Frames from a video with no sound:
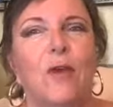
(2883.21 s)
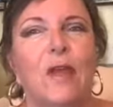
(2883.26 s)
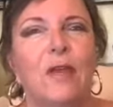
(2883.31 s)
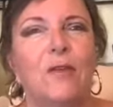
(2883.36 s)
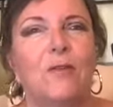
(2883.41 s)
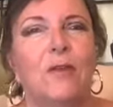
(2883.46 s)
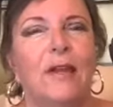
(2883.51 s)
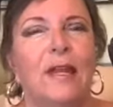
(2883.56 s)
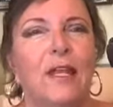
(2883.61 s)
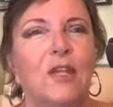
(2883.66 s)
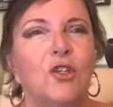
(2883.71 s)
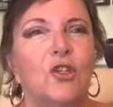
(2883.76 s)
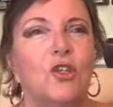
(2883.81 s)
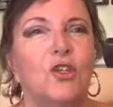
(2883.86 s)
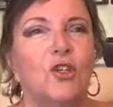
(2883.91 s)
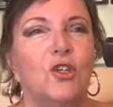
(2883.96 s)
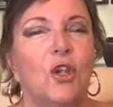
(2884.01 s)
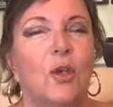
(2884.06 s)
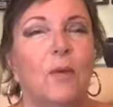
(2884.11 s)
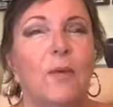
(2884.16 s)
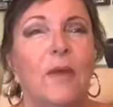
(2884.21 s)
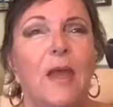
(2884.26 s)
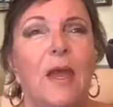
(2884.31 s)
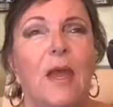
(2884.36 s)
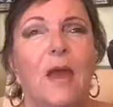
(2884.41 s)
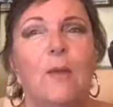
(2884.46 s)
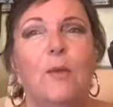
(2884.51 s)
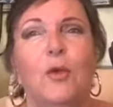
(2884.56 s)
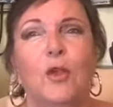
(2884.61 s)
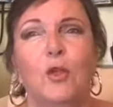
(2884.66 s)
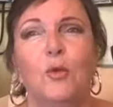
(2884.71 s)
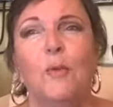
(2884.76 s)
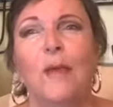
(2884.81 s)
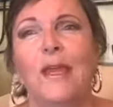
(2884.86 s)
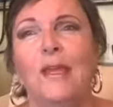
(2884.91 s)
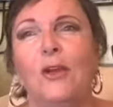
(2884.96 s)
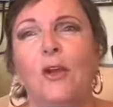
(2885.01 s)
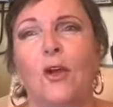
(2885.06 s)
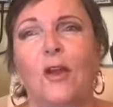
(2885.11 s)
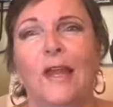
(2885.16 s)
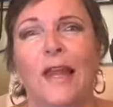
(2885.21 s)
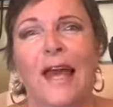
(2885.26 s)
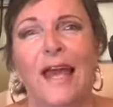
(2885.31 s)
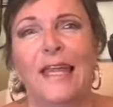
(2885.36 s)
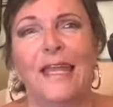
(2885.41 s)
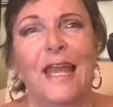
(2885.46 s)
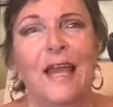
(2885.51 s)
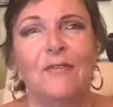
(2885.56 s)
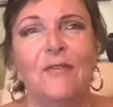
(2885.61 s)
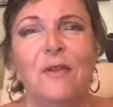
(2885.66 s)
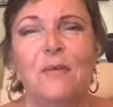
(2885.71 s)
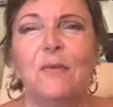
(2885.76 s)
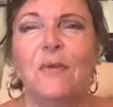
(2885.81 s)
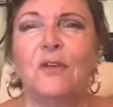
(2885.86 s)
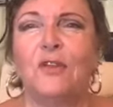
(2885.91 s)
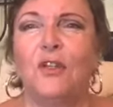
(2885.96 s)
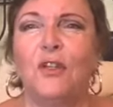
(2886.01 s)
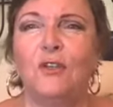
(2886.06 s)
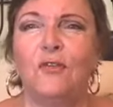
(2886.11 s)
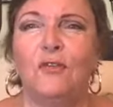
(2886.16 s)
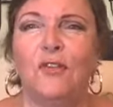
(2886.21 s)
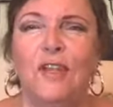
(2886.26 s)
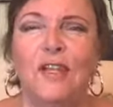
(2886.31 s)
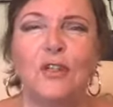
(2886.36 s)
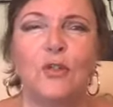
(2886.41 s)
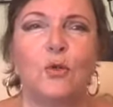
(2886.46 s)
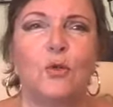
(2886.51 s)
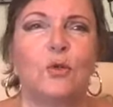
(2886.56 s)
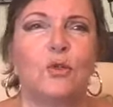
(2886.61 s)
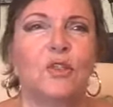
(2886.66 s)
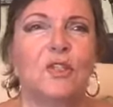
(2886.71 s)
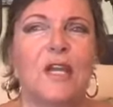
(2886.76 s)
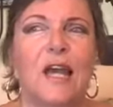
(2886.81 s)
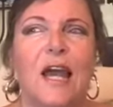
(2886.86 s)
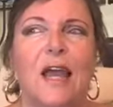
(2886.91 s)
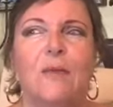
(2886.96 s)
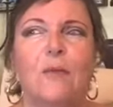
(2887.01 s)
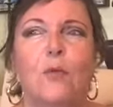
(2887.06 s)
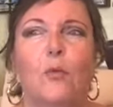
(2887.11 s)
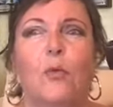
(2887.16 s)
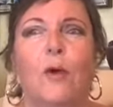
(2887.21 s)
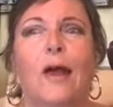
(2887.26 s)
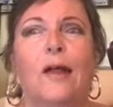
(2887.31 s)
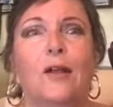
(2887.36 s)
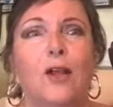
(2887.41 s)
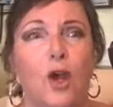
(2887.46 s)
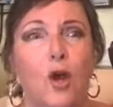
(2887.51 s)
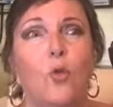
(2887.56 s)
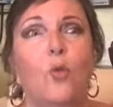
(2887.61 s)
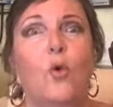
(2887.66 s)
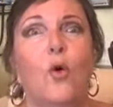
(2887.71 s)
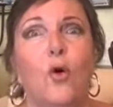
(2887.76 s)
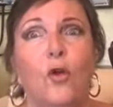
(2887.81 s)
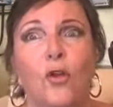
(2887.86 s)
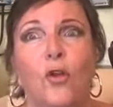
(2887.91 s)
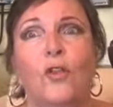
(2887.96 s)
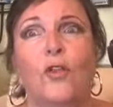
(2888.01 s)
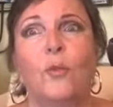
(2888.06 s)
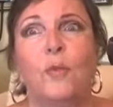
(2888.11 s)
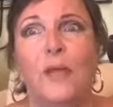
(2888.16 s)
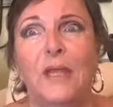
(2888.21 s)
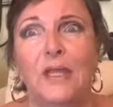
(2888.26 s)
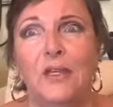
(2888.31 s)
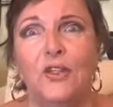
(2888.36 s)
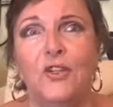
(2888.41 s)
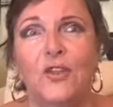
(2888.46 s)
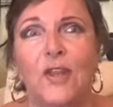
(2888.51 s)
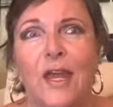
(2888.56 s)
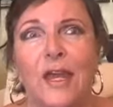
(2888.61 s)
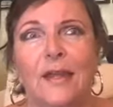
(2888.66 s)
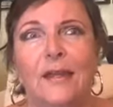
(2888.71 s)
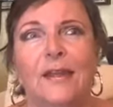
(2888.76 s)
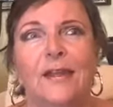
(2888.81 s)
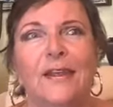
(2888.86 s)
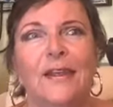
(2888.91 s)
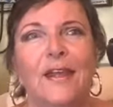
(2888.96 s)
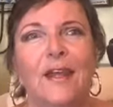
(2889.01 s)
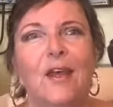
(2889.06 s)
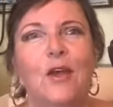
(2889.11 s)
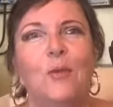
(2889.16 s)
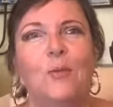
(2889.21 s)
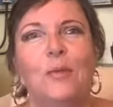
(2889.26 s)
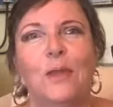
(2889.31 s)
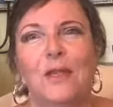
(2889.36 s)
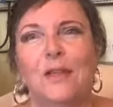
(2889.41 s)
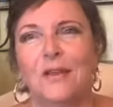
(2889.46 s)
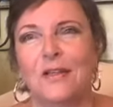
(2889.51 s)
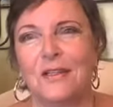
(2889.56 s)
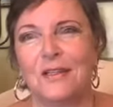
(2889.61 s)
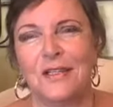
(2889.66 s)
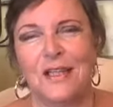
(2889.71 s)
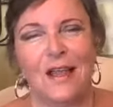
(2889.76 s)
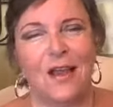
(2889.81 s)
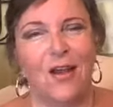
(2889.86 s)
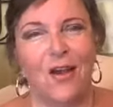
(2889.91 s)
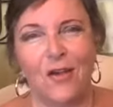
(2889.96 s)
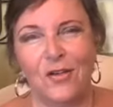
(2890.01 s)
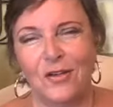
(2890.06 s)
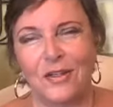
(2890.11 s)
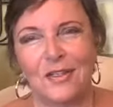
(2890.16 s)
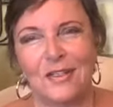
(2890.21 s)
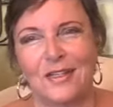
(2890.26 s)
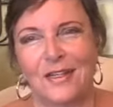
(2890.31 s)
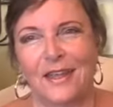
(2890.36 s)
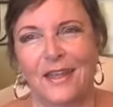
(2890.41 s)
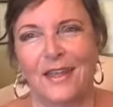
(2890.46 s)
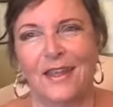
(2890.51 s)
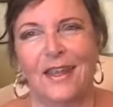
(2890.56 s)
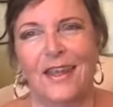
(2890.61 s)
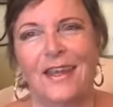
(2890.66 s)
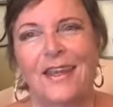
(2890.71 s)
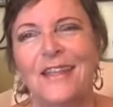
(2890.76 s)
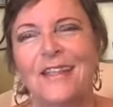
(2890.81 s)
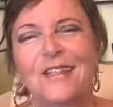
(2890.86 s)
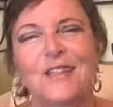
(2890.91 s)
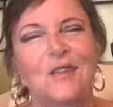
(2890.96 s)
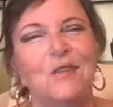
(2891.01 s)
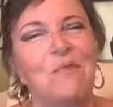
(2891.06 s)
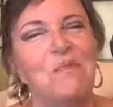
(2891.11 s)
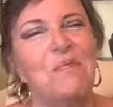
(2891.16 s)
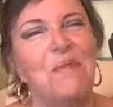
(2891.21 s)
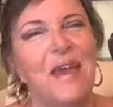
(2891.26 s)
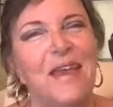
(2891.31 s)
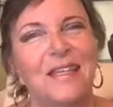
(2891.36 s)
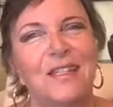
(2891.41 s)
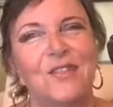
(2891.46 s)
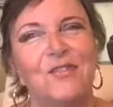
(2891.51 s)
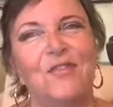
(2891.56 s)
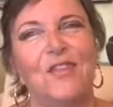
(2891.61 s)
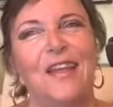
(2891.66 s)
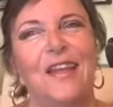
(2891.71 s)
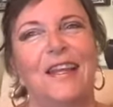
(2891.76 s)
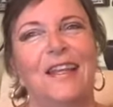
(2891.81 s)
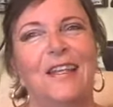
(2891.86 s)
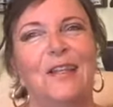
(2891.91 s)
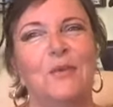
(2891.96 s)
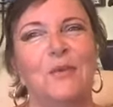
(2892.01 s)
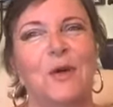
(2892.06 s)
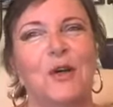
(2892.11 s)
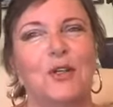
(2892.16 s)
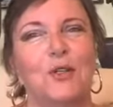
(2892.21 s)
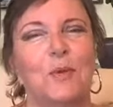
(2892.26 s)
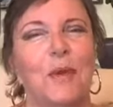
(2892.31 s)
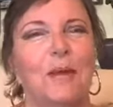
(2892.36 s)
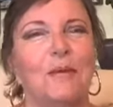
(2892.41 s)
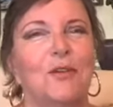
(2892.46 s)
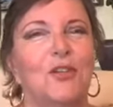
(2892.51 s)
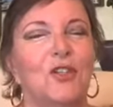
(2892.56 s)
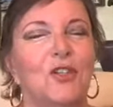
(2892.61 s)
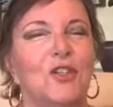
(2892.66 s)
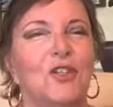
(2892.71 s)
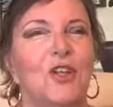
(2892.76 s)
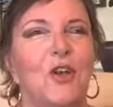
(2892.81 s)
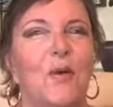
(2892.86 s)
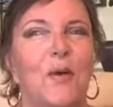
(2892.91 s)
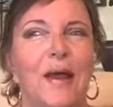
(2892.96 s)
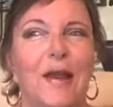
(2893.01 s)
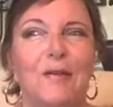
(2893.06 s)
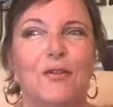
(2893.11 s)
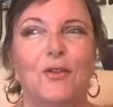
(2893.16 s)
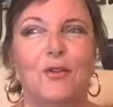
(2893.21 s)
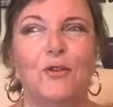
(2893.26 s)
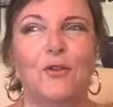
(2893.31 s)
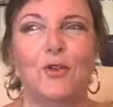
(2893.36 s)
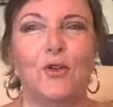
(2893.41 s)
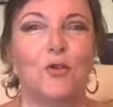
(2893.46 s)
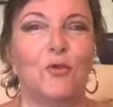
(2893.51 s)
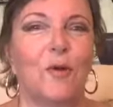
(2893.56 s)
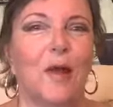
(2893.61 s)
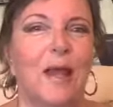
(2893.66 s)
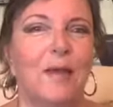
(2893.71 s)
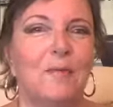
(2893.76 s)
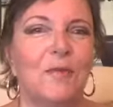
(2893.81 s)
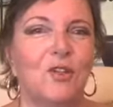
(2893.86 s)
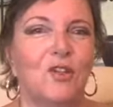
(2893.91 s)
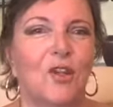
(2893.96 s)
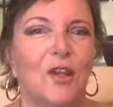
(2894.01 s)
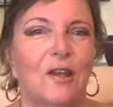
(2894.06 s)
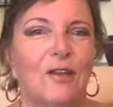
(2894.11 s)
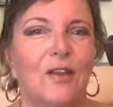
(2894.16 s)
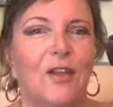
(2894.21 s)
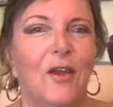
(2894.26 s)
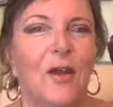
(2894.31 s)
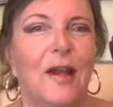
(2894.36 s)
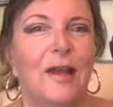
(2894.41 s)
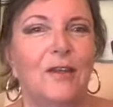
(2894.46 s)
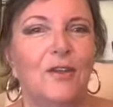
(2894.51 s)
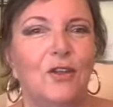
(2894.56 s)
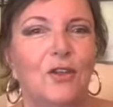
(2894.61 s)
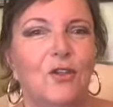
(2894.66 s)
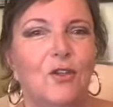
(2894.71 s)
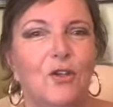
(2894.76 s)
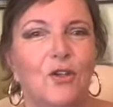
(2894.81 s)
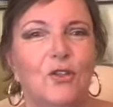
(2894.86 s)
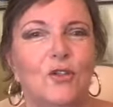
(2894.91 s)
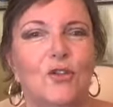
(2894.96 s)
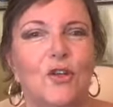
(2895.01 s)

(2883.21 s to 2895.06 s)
relationship, but you may not like having him under your feet all the time. Well, go walk on the beach then, because honestly, it is the best feeling in the world to be able to just go out your door, right, Michelle? You go out of your door, drive